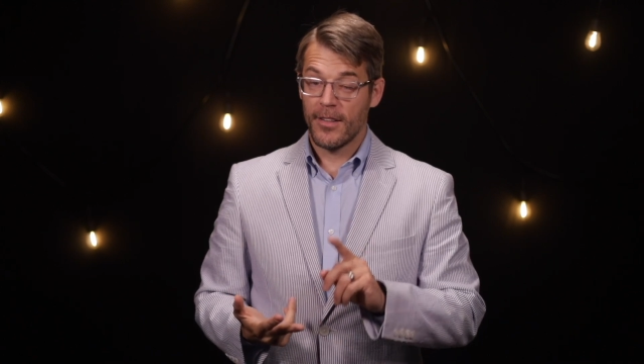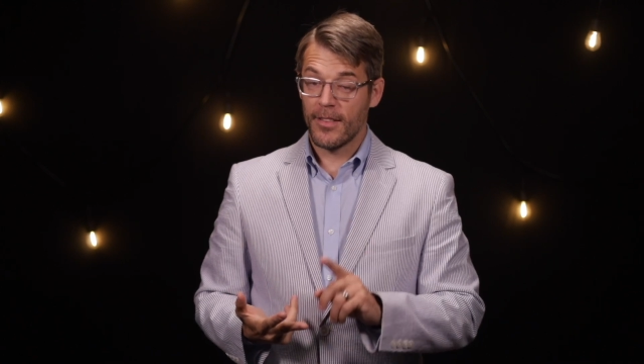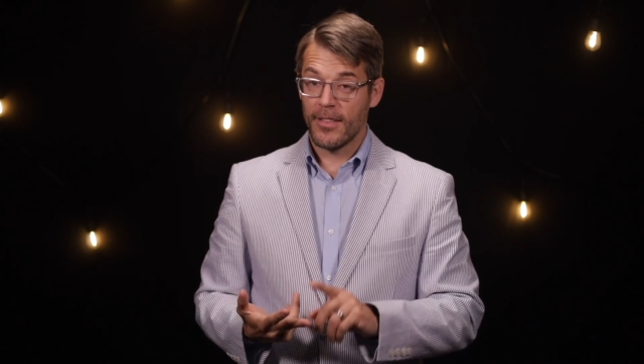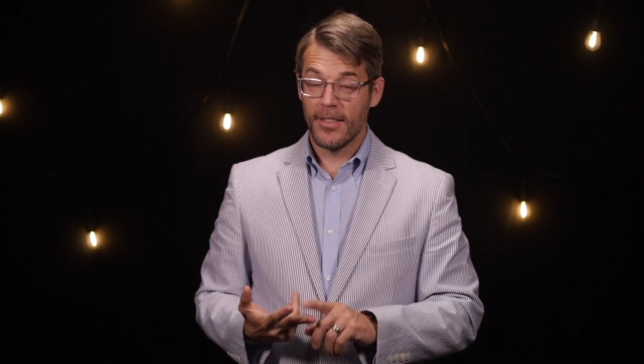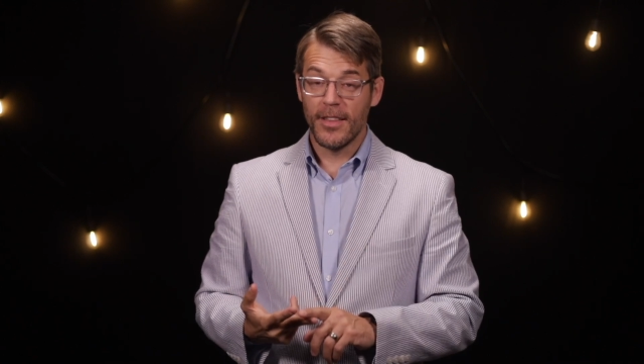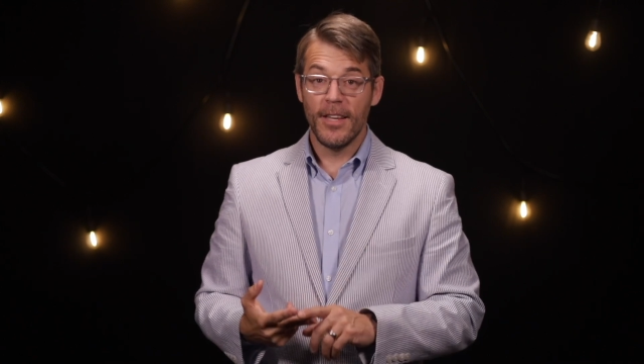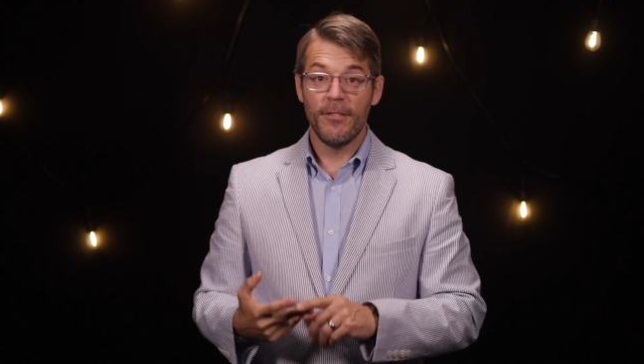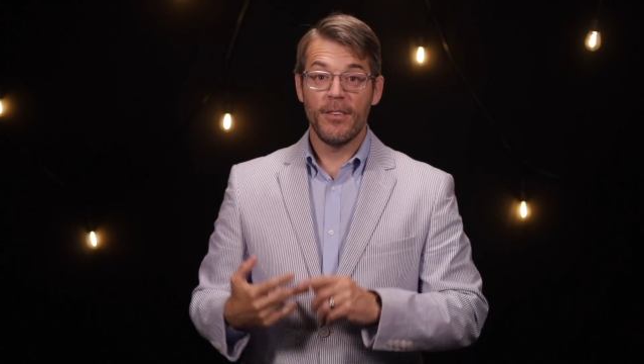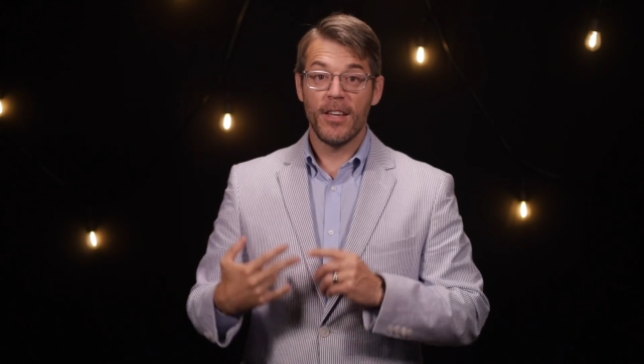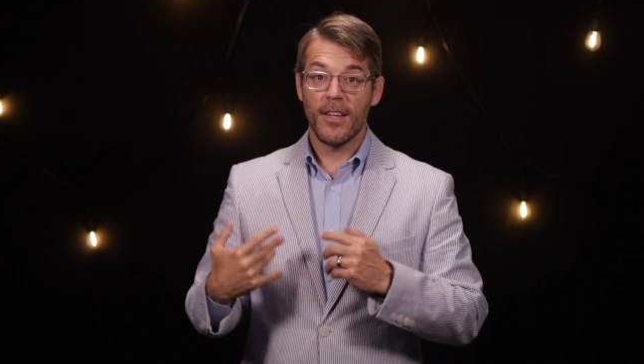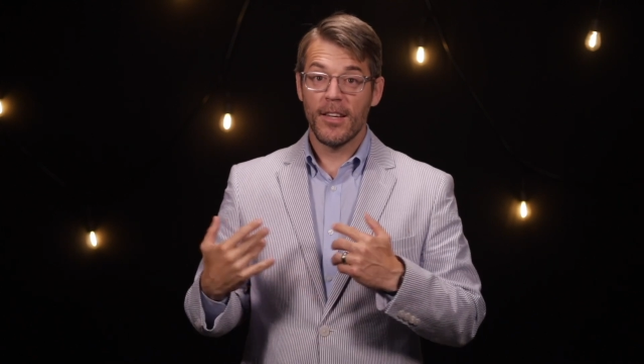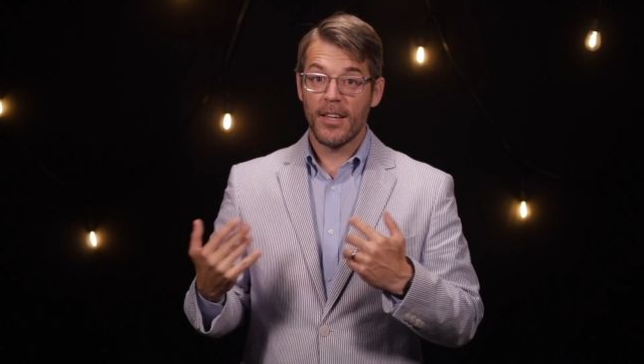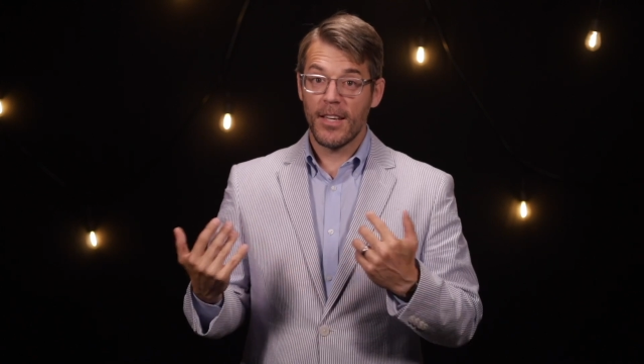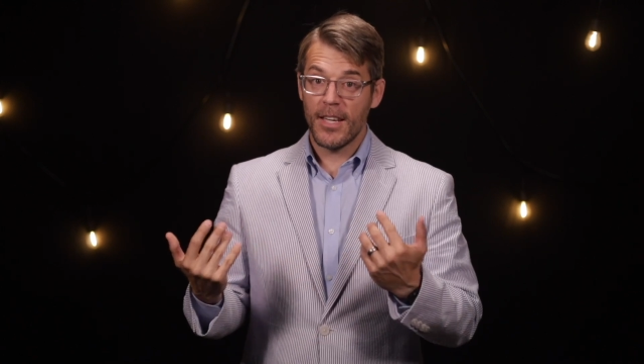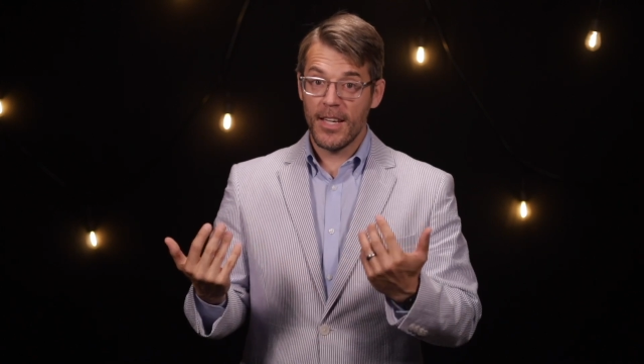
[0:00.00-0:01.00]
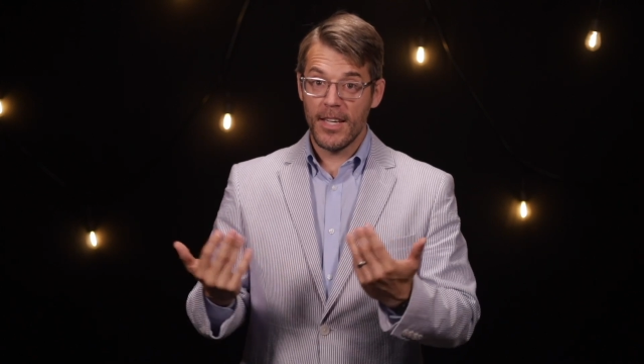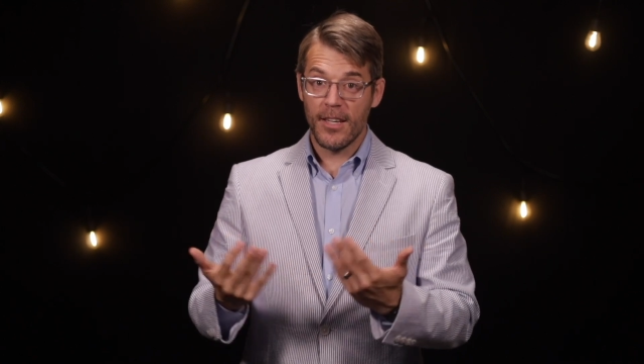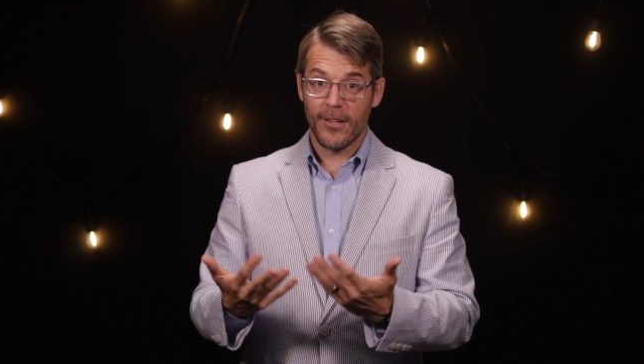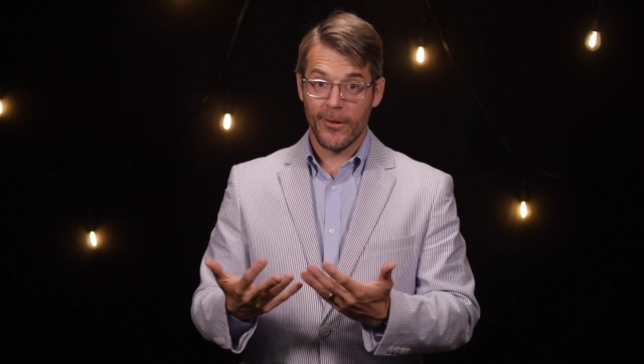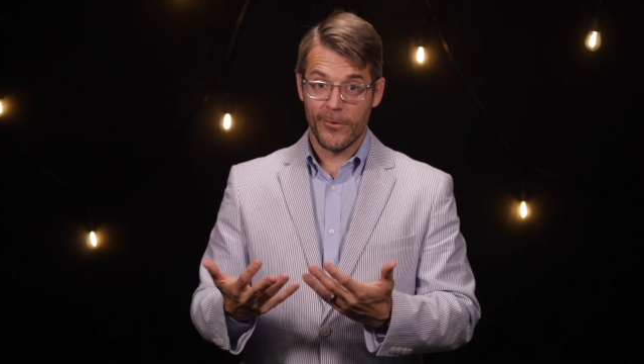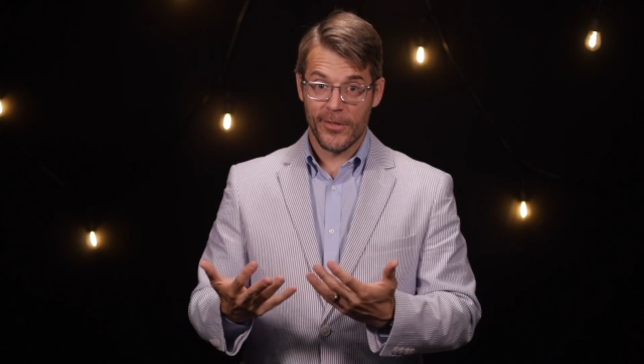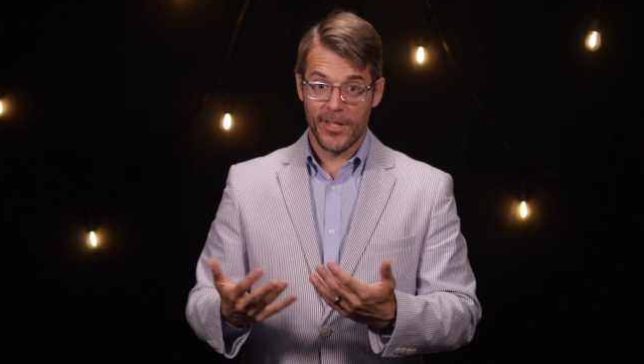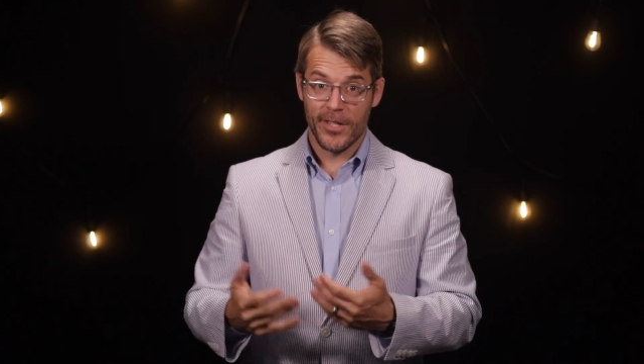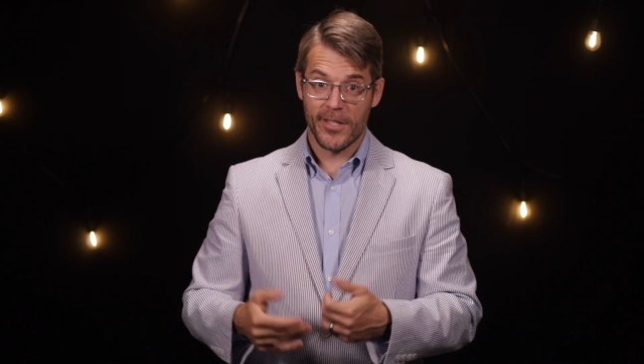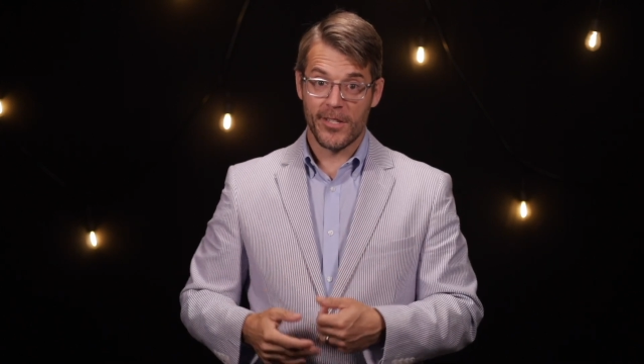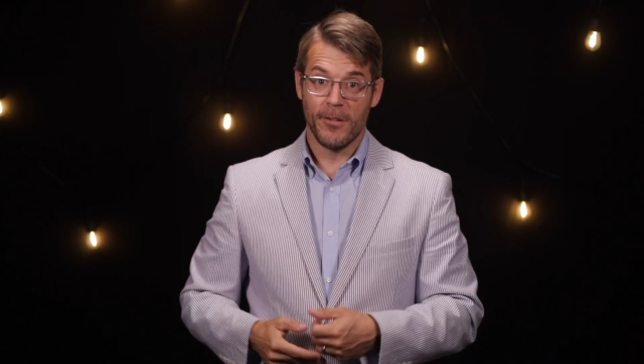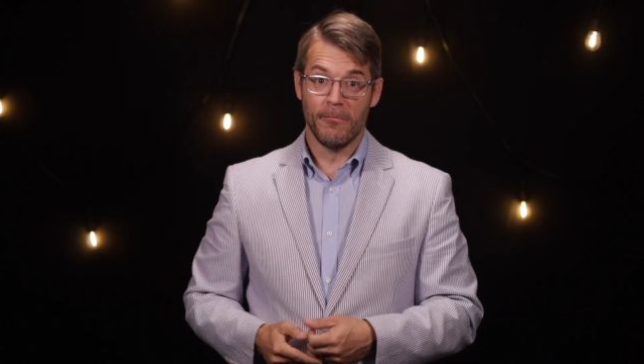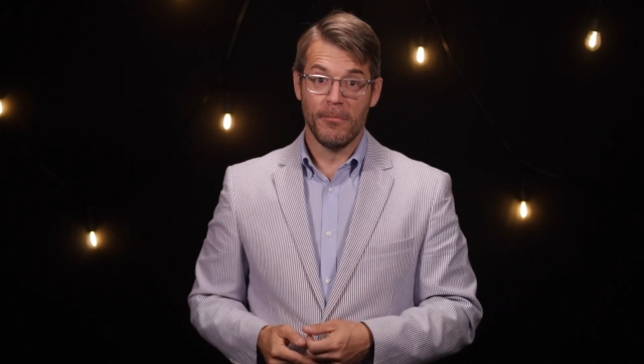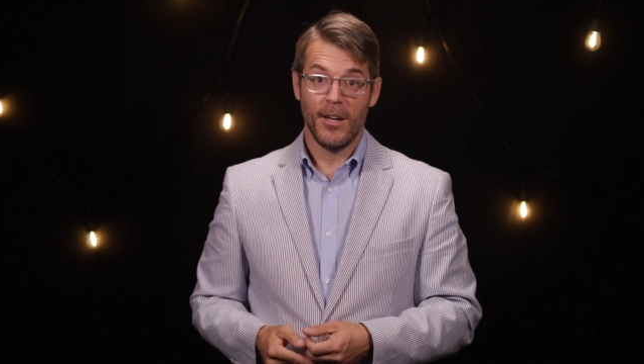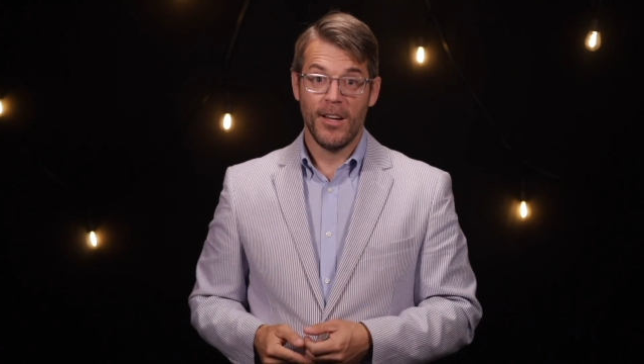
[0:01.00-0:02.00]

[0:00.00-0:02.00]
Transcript: living ecosystem